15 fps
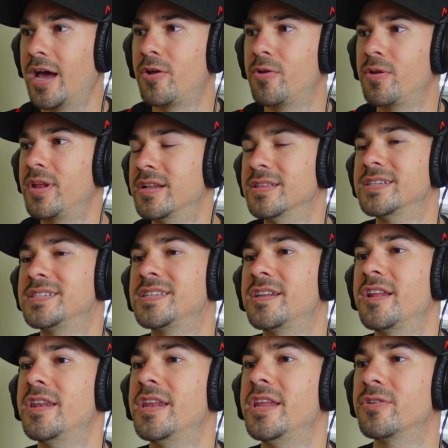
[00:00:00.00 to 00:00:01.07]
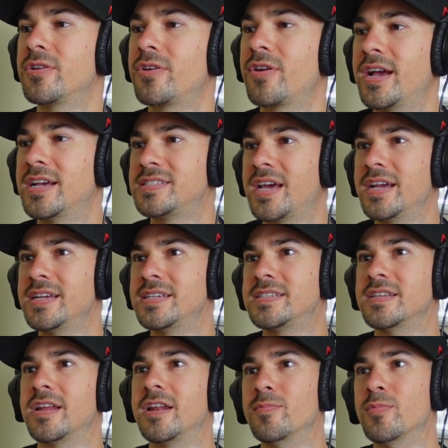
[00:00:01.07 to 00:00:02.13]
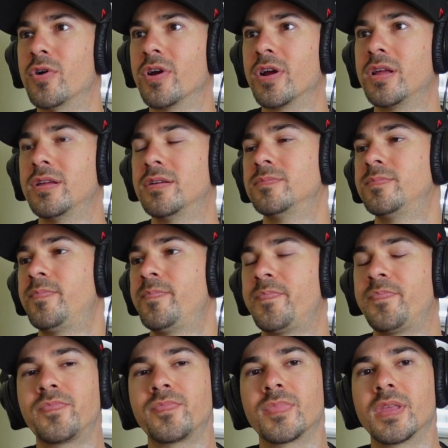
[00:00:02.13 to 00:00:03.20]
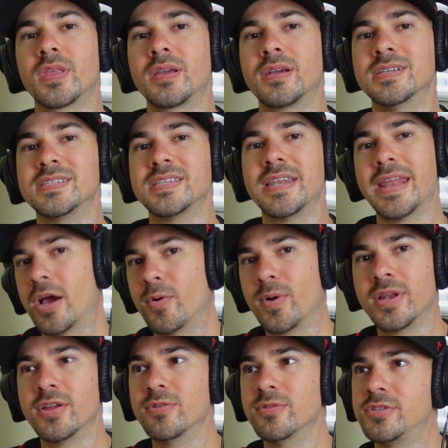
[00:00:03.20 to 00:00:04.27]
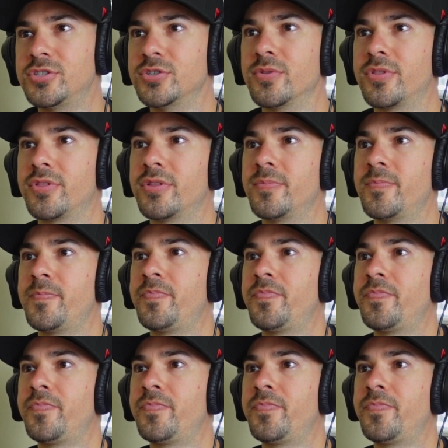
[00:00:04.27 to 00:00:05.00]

I don't need to listen to Neil deGrasse Tyson anymore, because now I know the truth.